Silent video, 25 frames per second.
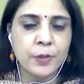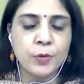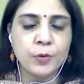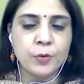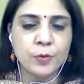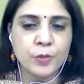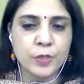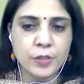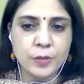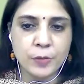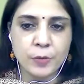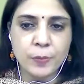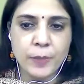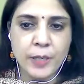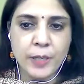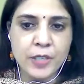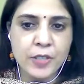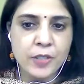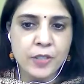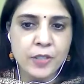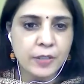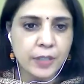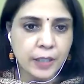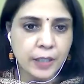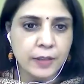you
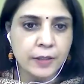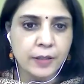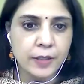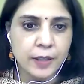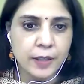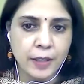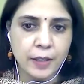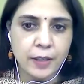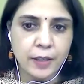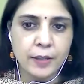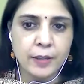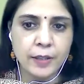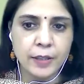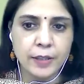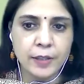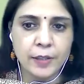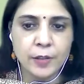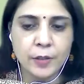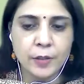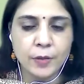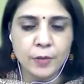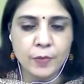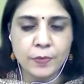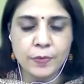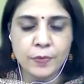mentioned Tantra in
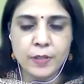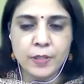your